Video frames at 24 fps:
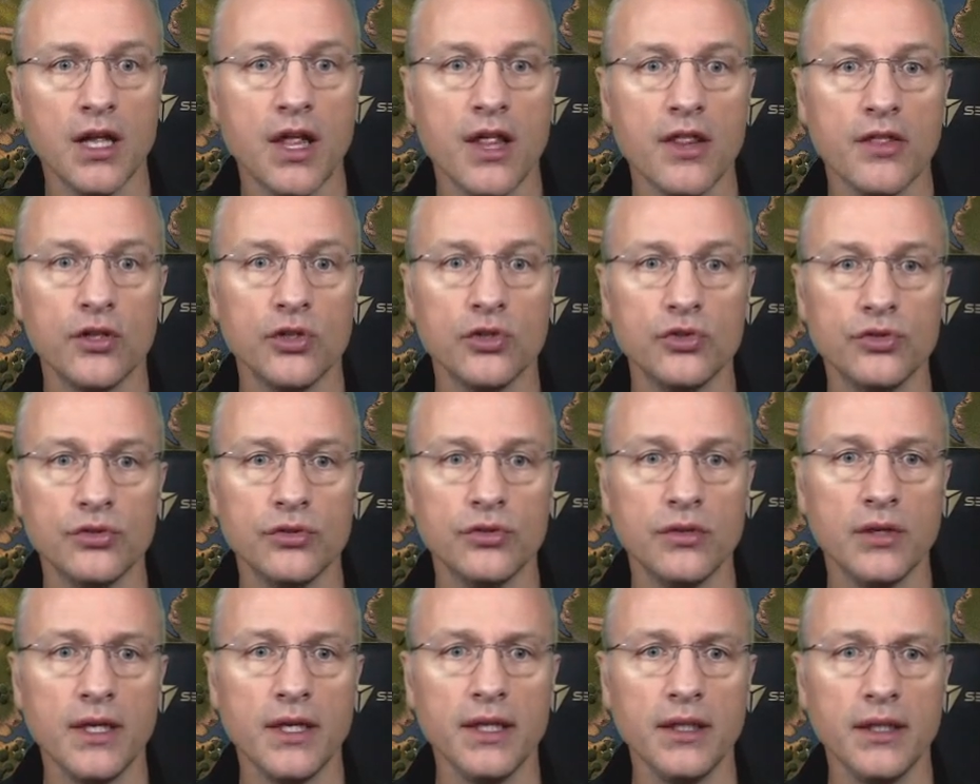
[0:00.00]

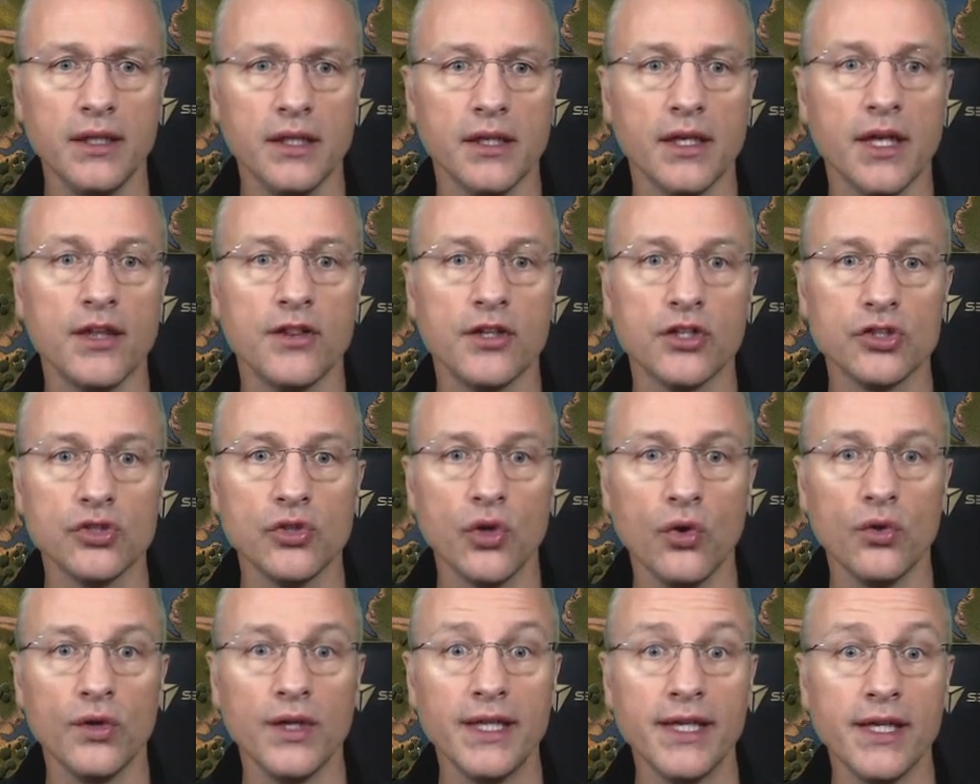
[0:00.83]
There's
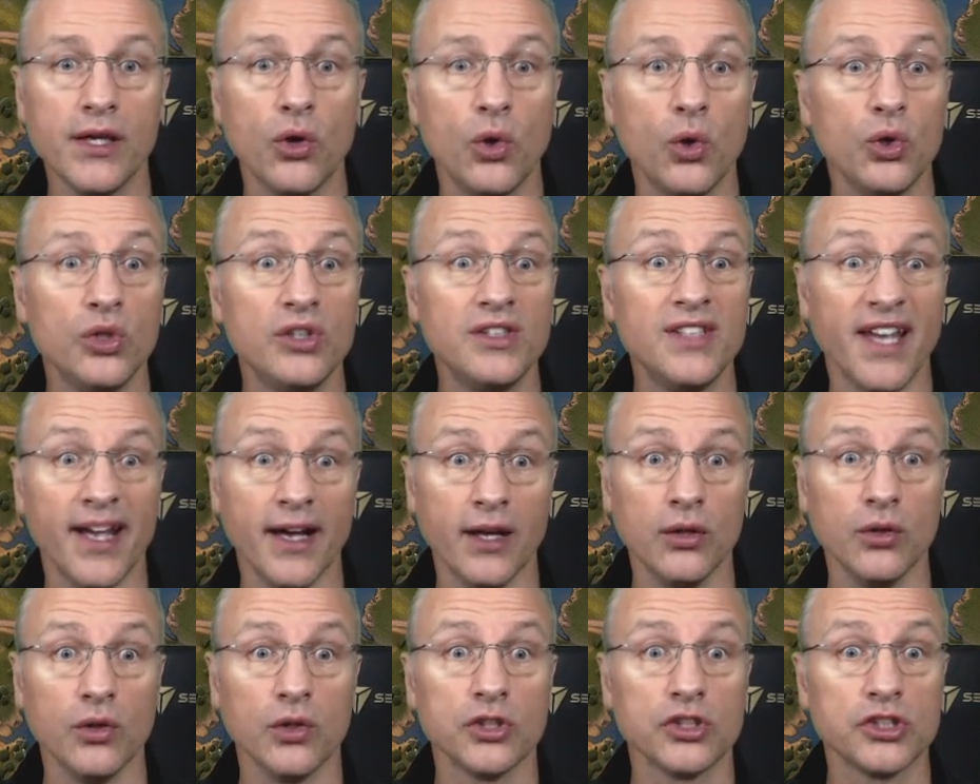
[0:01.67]
not really a hotel
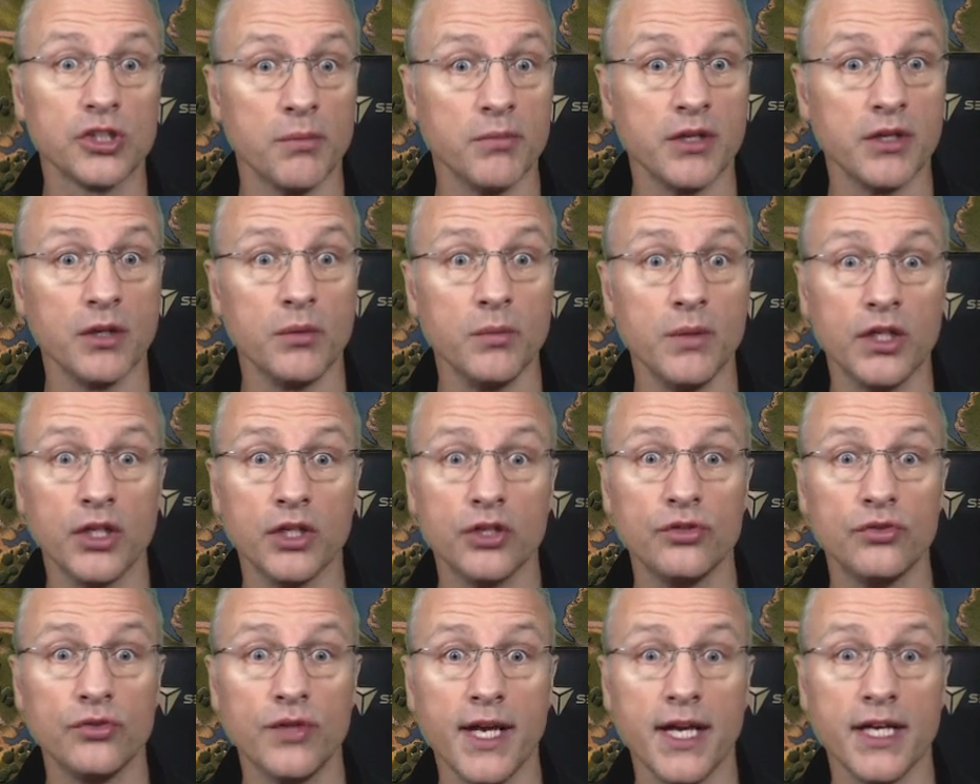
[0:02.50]
or something we could
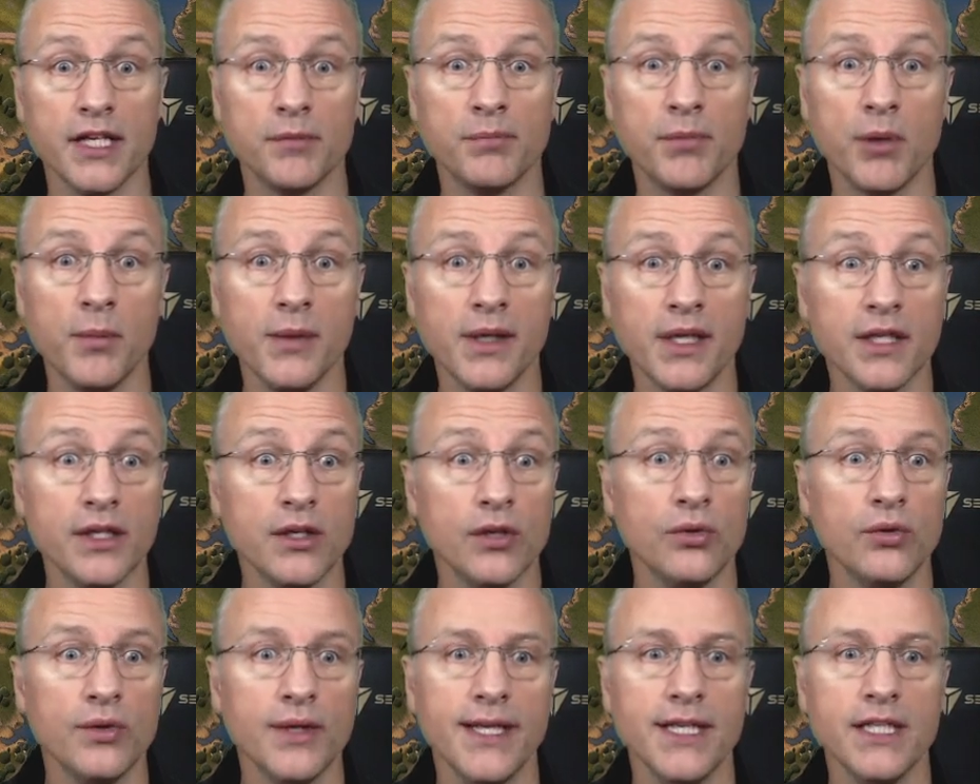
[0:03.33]
rent, but we can
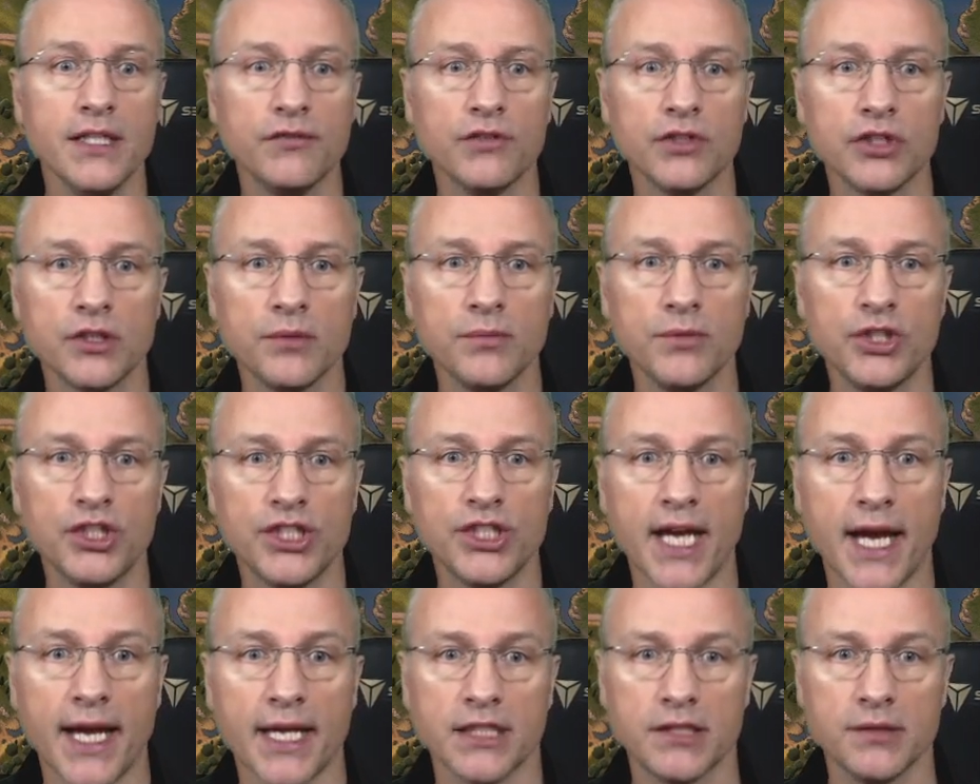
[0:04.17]
arrange for some
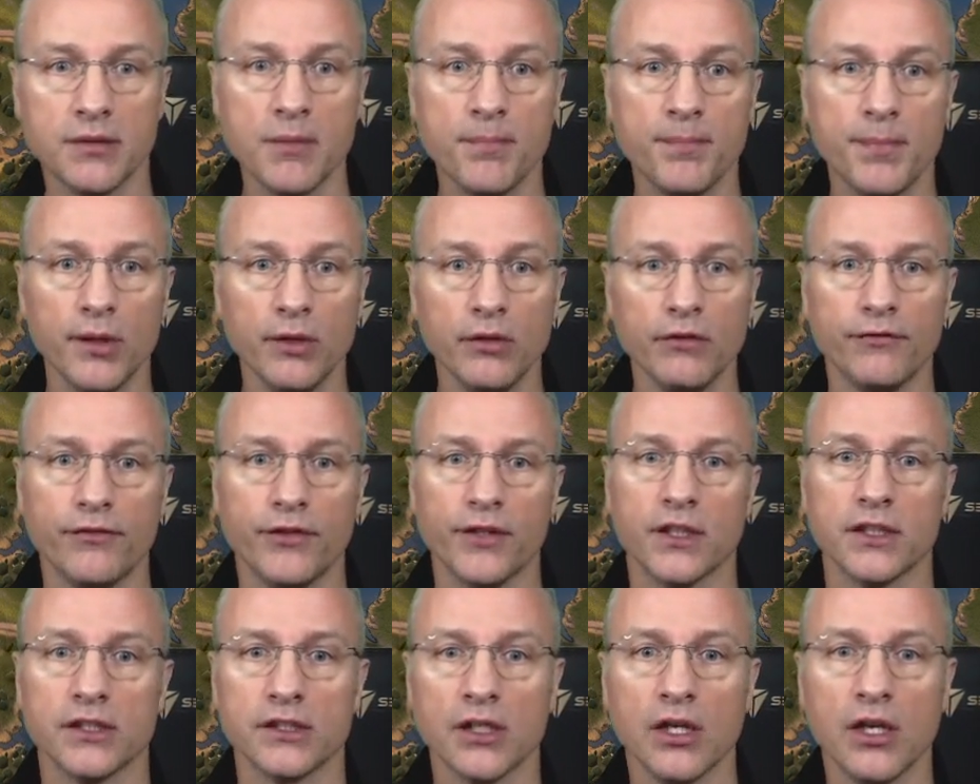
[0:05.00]
shacks to be built for
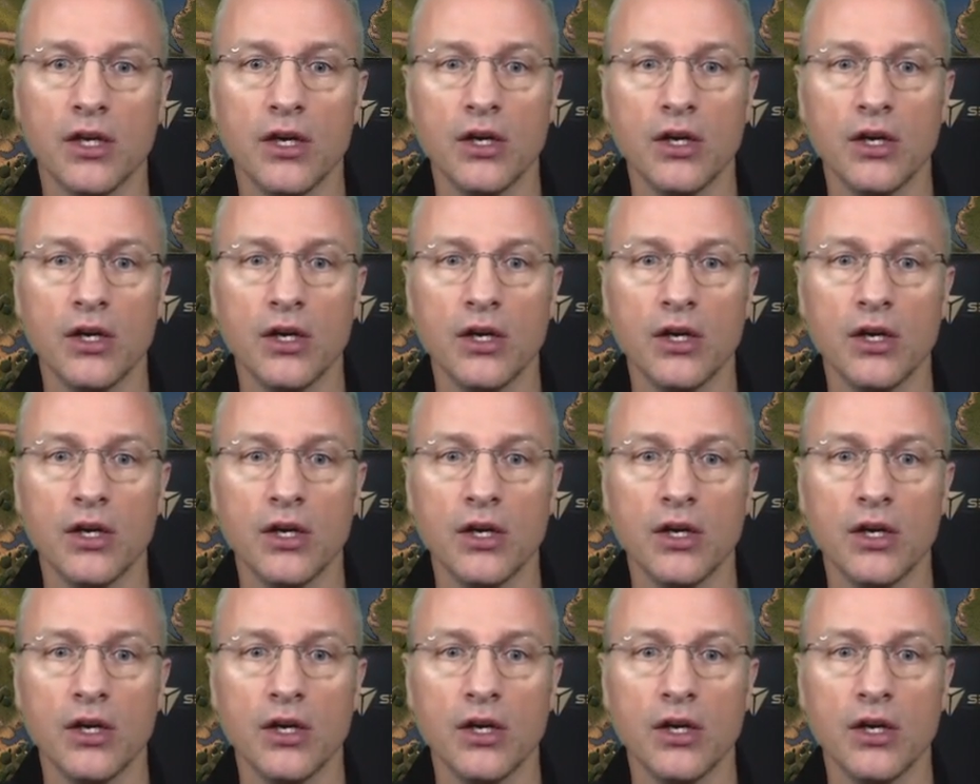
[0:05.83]
us.